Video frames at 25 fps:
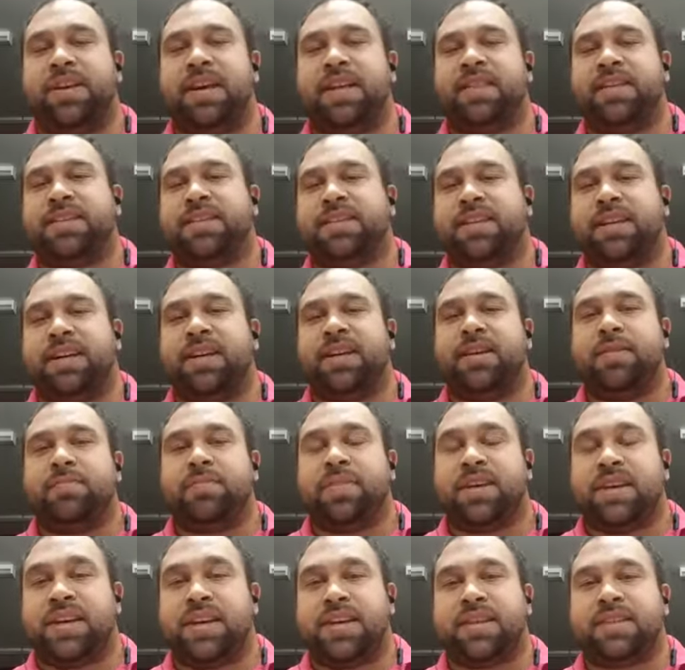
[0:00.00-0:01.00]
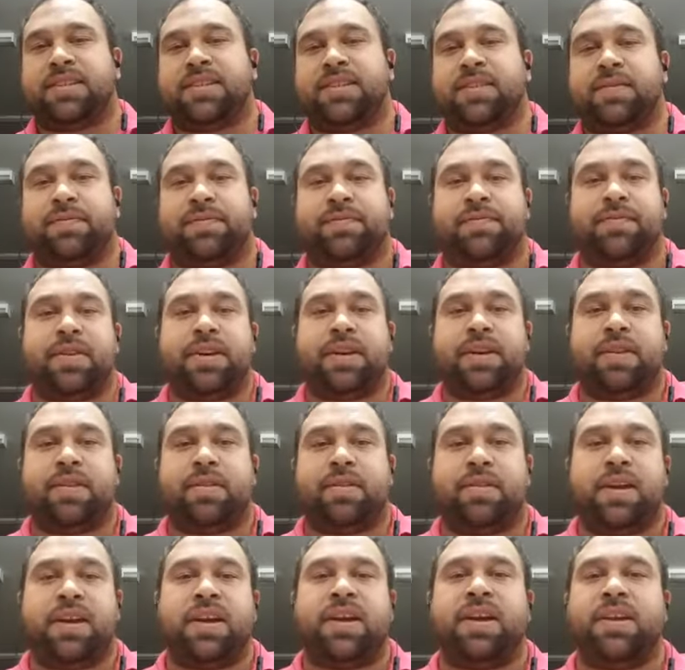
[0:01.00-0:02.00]
team kicks the frickin'
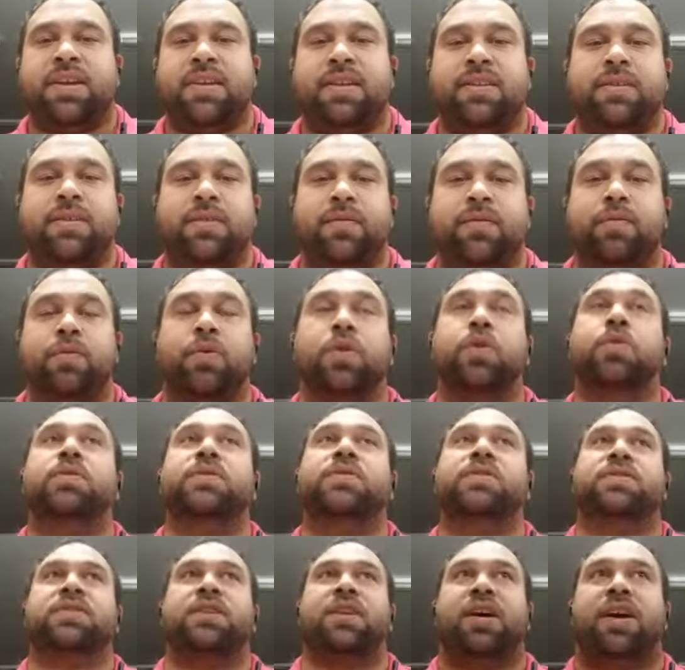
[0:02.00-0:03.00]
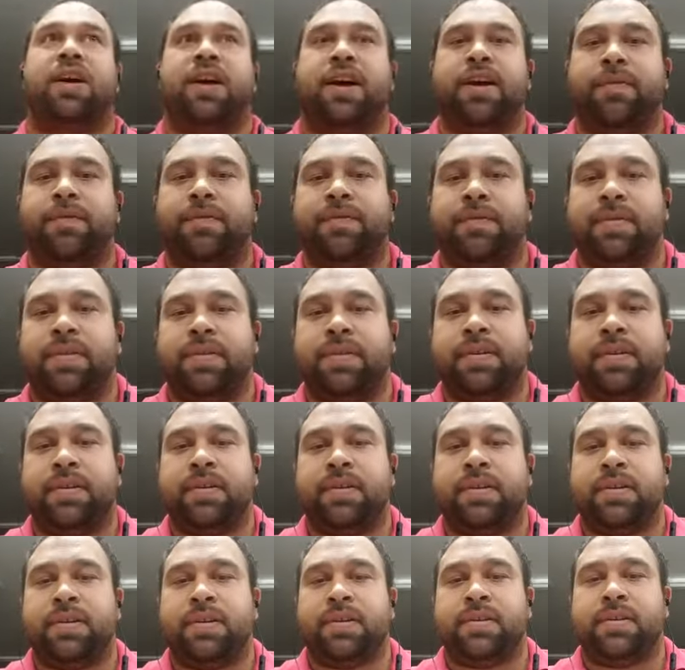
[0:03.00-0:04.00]
thing and ruins life.
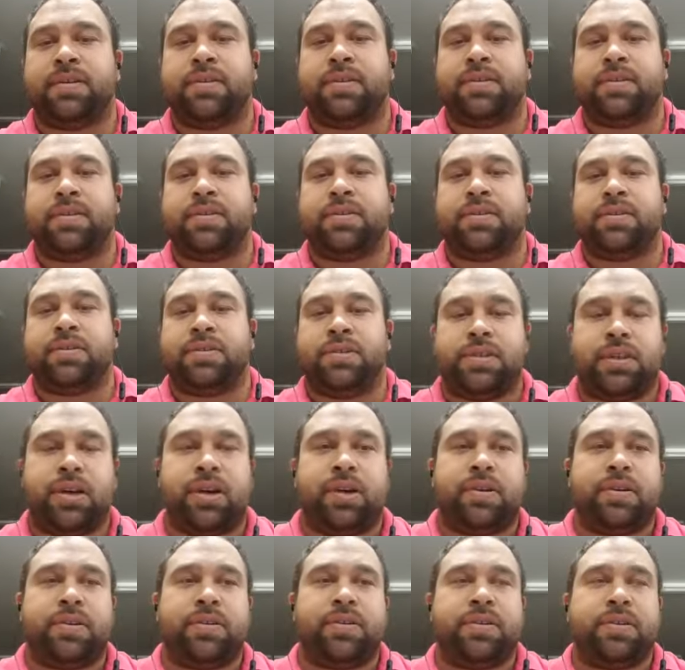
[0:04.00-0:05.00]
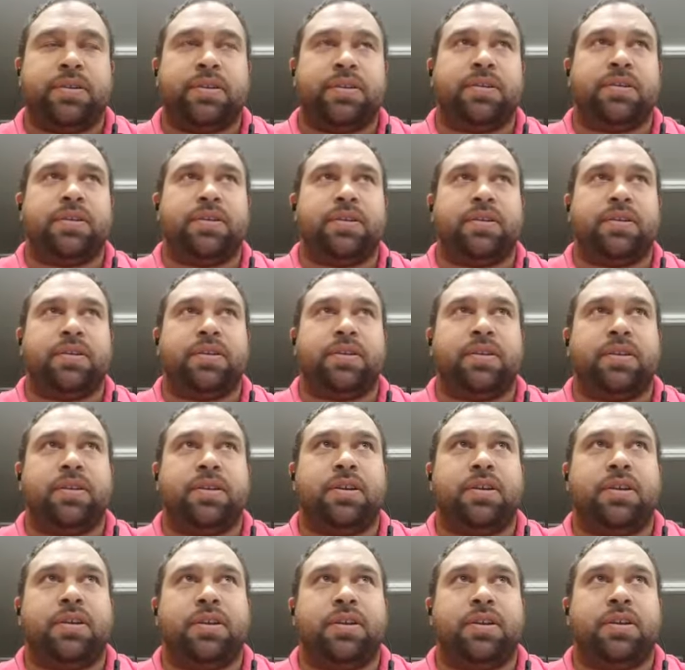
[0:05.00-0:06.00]
So
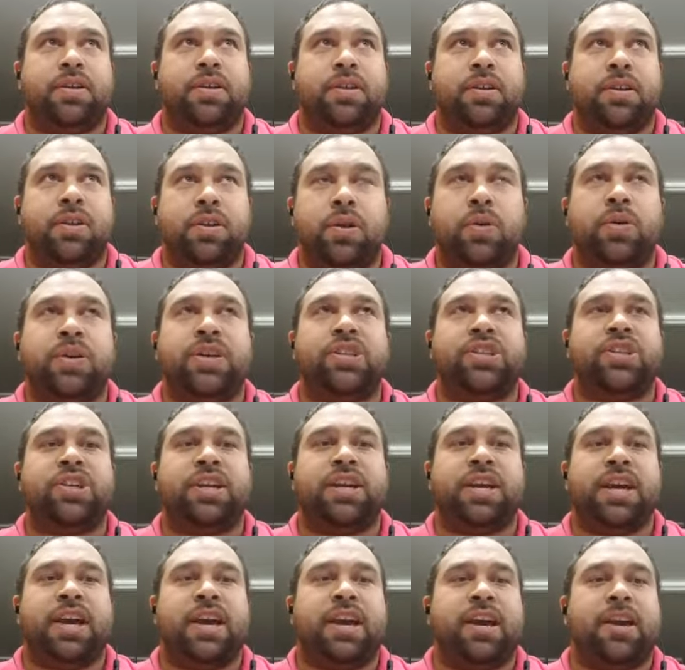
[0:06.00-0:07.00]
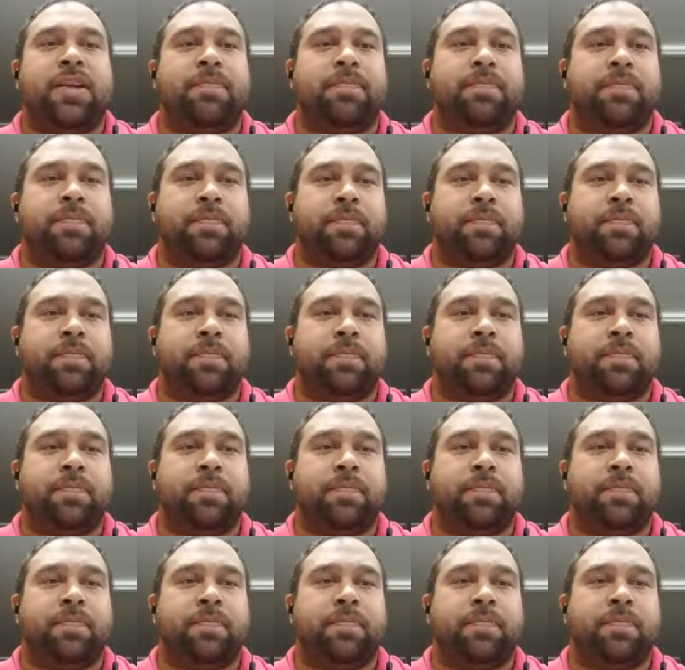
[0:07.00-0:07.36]
look at your game,